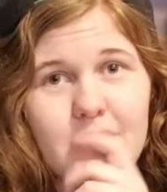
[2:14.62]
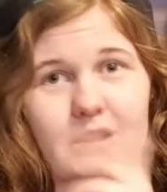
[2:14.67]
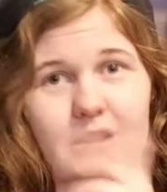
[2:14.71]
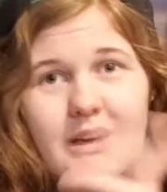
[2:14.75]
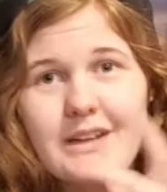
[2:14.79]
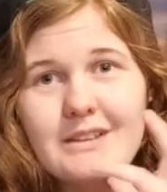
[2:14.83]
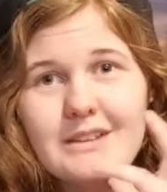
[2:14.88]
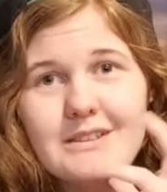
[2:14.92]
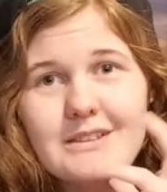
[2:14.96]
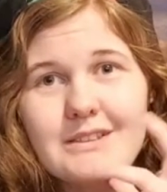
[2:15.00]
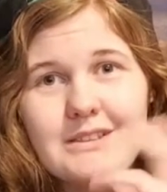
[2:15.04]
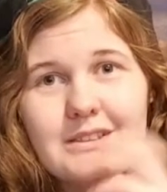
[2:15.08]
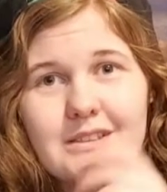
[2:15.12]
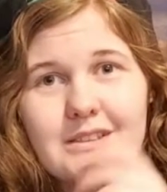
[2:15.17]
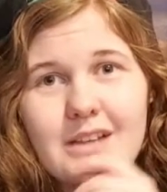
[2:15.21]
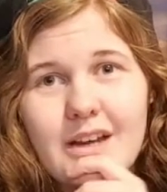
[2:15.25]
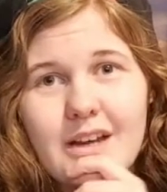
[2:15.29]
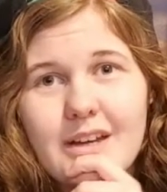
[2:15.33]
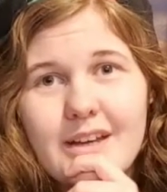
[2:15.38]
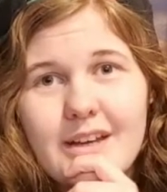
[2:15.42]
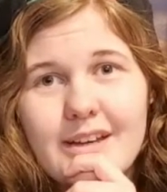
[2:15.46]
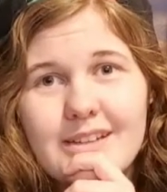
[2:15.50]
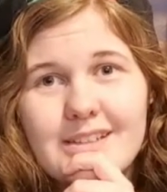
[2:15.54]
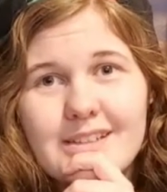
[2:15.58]
thanks,
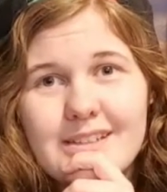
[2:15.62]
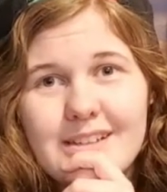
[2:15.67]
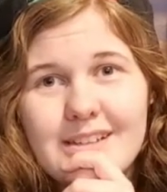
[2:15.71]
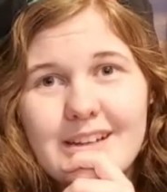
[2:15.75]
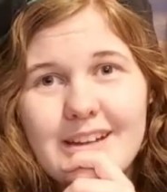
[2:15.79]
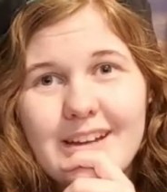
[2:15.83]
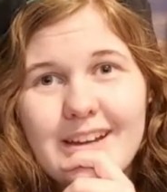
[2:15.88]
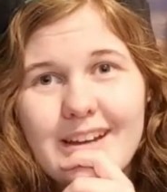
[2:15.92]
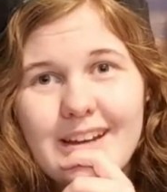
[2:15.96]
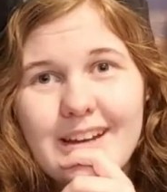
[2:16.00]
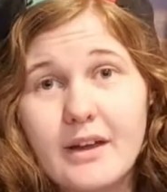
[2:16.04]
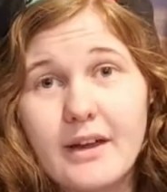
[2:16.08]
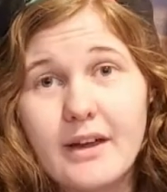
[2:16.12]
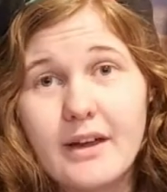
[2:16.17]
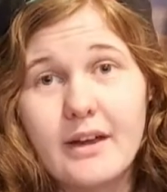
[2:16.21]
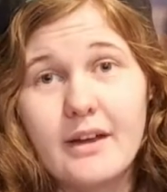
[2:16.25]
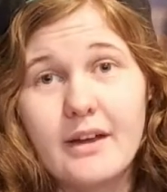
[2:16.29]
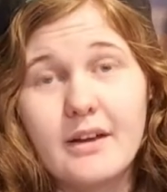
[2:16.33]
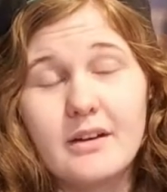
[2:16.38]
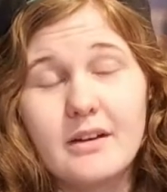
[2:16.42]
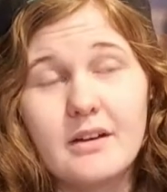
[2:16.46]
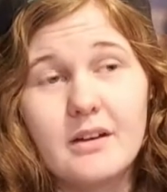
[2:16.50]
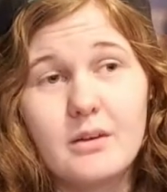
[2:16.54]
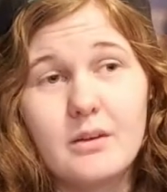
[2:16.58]
I guess.
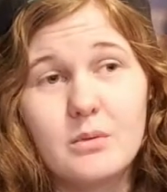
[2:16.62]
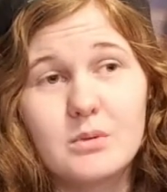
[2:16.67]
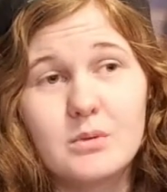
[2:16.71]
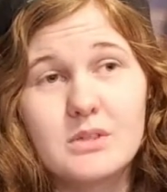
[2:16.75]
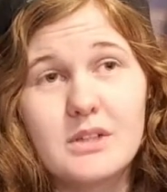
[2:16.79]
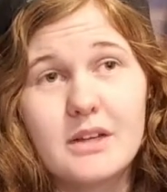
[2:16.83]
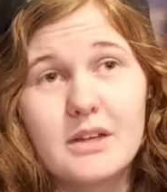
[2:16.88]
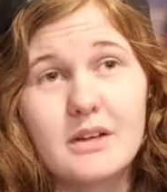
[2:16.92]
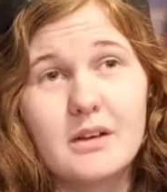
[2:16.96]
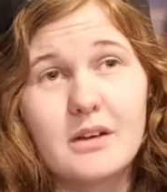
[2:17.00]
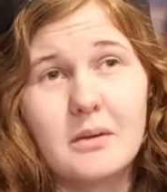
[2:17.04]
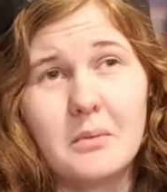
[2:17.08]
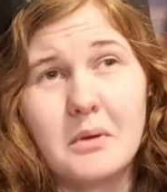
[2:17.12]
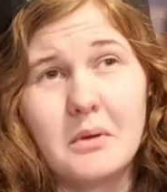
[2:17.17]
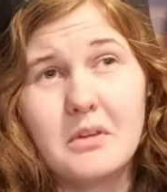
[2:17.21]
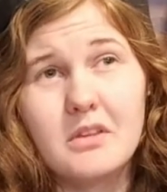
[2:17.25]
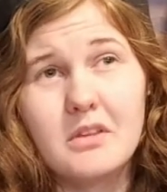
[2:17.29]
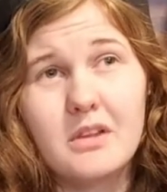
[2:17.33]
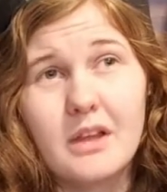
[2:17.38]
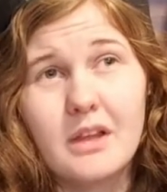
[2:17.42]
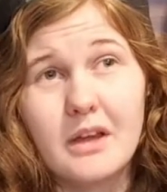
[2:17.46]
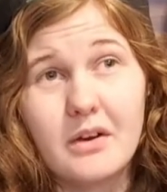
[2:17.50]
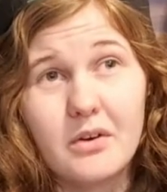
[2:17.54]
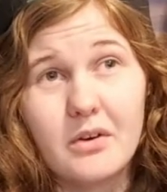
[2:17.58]
And it was like a month
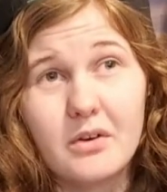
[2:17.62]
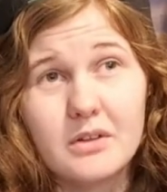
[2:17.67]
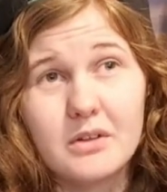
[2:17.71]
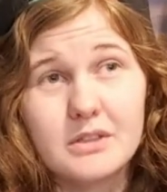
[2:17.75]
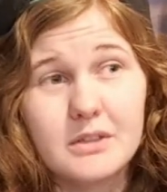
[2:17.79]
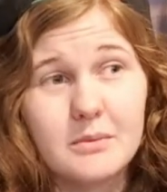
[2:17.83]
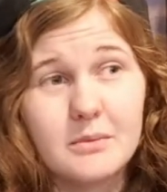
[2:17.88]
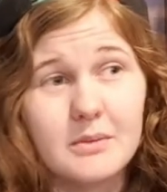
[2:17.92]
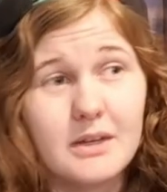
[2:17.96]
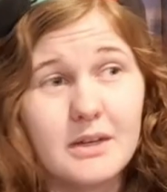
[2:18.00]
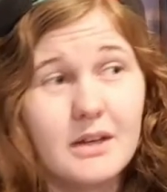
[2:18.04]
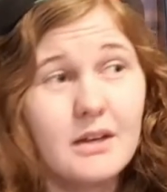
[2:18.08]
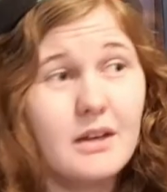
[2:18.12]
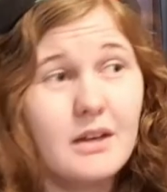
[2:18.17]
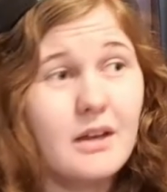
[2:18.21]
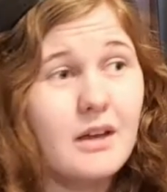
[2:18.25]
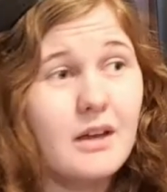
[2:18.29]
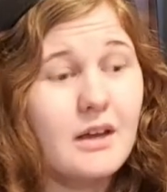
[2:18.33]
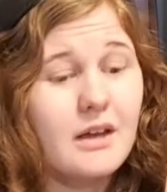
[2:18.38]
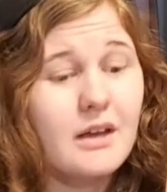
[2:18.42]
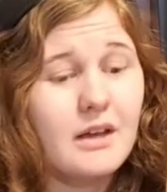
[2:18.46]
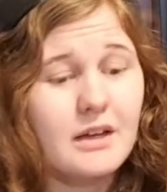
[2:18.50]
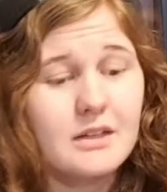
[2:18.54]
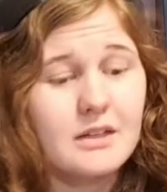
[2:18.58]
later or something,
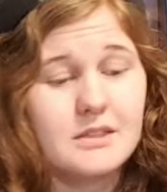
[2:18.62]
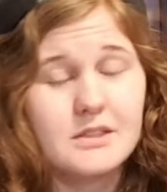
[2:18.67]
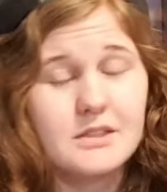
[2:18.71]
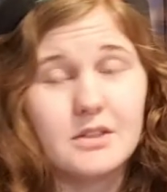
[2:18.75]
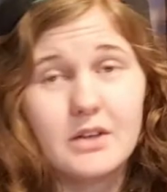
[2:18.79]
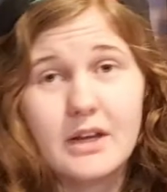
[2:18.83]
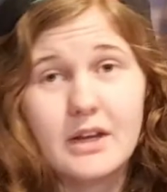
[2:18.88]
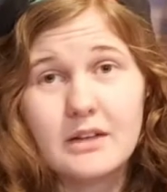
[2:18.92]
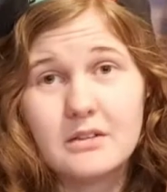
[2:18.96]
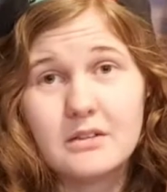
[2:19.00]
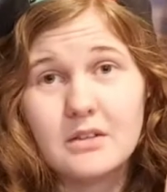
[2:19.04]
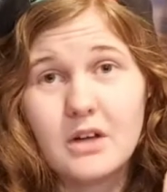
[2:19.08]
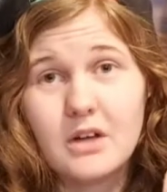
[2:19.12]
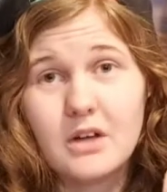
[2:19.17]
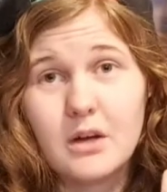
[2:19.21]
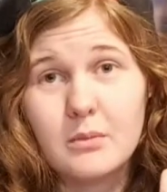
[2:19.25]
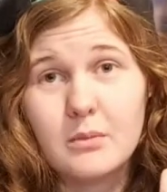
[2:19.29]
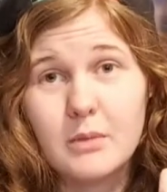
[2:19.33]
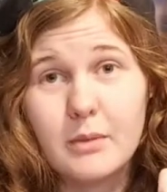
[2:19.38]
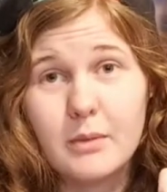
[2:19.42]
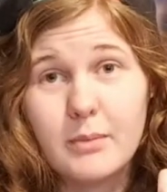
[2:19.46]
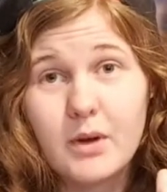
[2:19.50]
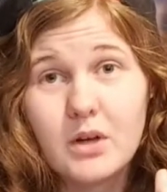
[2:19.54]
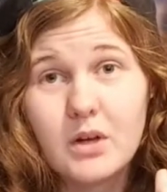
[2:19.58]
and I still hadn't got
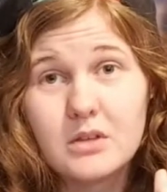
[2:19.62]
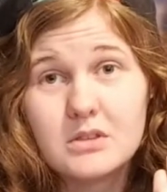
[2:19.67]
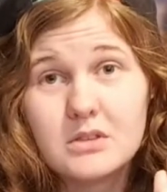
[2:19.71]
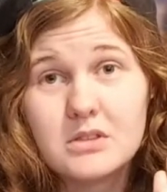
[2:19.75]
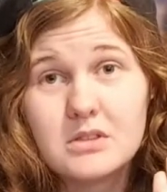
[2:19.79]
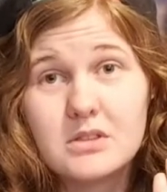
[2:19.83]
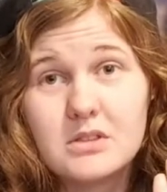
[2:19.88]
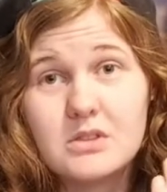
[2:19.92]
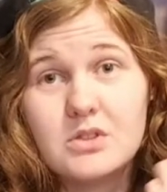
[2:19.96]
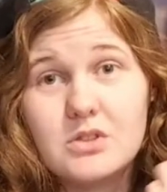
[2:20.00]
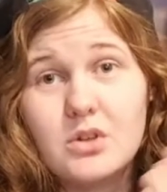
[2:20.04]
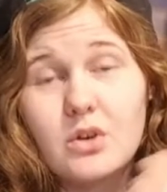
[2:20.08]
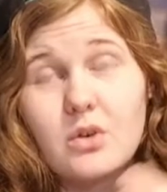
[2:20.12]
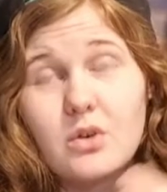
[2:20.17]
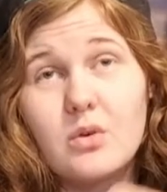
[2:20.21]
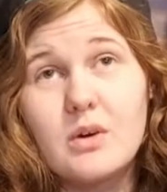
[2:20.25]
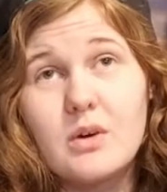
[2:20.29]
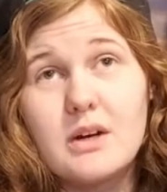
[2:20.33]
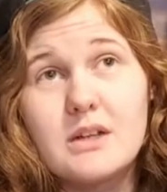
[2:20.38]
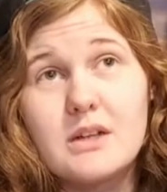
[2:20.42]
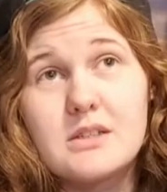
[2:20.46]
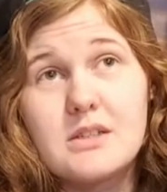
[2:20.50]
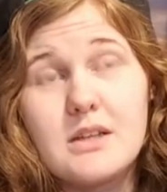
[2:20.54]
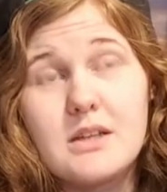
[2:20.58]
my box,
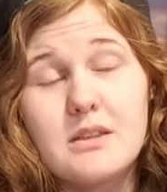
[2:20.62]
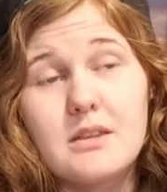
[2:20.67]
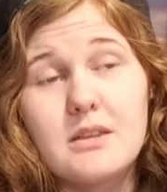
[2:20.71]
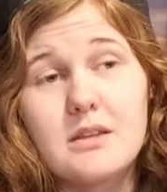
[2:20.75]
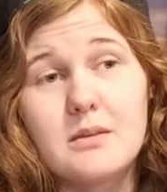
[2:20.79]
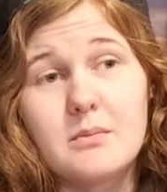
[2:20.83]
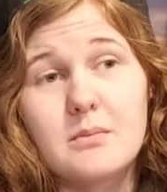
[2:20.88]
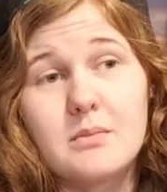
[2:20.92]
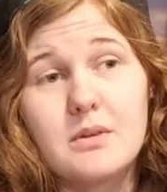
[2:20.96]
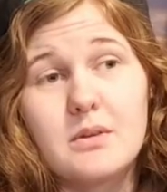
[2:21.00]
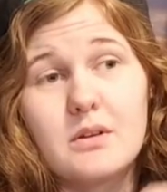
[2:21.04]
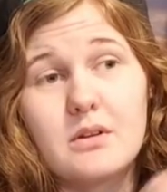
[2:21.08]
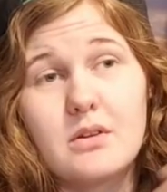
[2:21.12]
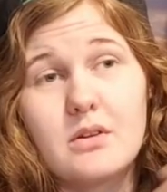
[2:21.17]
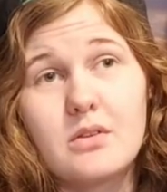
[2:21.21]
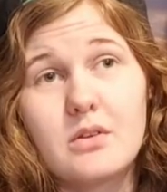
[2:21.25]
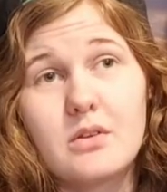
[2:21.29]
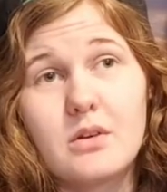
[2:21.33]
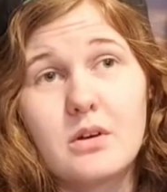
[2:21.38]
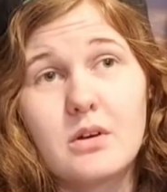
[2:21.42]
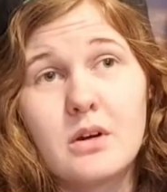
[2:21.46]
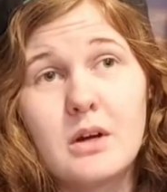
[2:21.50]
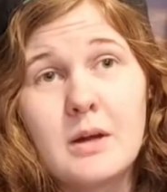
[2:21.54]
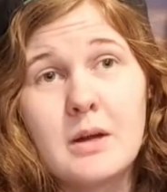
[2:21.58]
so I sent them
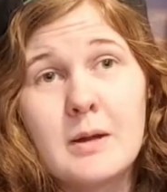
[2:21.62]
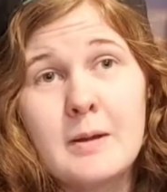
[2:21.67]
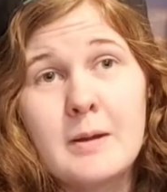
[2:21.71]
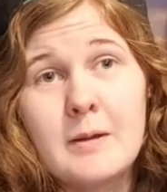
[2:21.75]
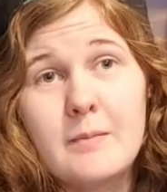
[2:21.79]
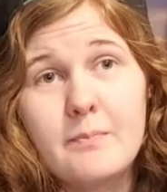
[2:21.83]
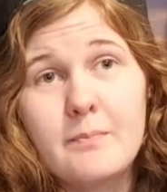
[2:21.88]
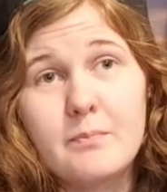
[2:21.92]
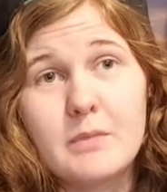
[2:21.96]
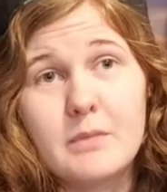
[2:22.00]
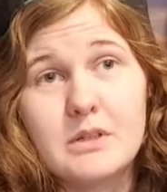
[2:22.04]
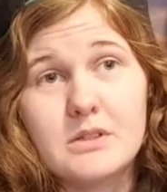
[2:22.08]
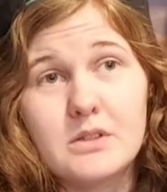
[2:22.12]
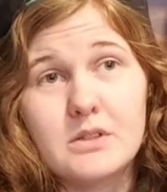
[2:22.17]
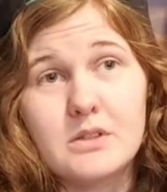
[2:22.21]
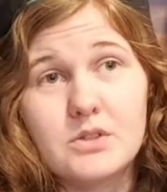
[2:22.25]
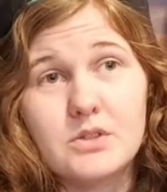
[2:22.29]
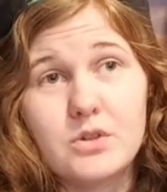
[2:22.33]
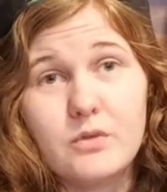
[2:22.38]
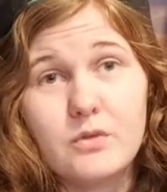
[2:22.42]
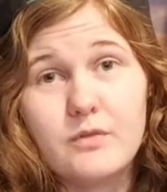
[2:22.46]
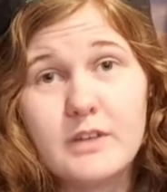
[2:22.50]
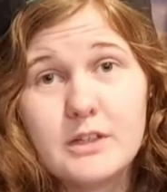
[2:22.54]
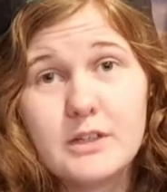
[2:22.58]
another
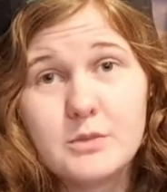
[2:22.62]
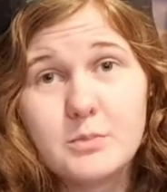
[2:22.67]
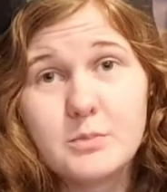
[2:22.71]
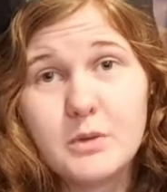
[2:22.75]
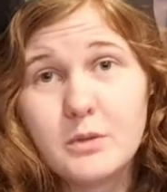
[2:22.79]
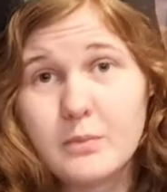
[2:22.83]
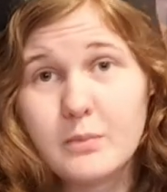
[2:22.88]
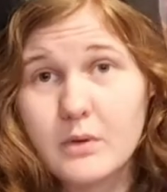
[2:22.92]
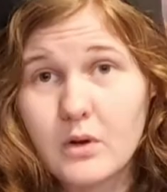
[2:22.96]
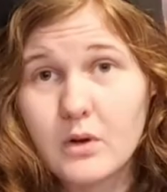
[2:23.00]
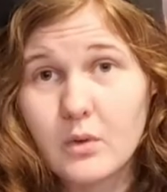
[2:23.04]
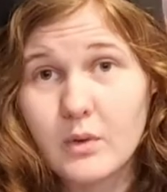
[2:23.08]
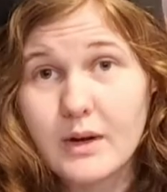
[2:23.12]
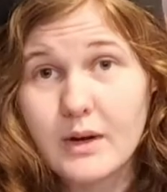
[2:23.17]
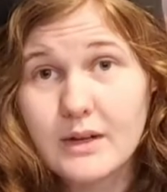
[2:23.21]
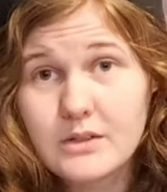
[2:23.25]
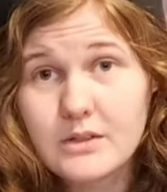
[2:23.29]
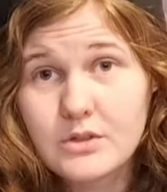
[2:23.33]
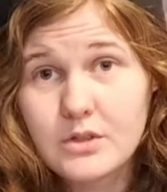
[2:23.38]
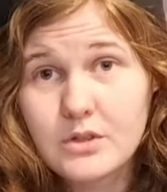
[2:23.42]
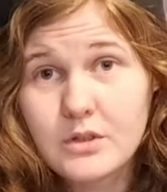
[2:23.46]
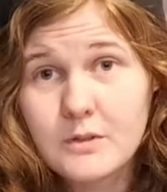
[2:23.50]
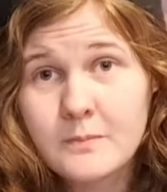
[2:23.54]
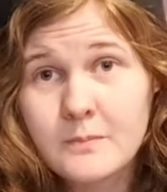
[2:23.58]
message on Facebook, but no one
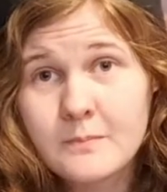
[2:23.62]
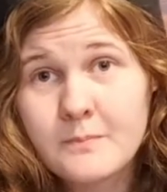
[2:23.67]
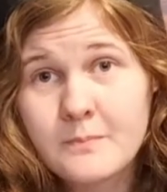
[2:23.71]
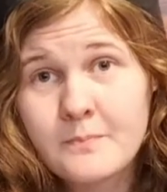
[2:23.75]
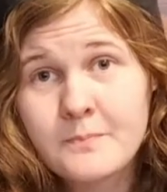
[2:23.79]
answered.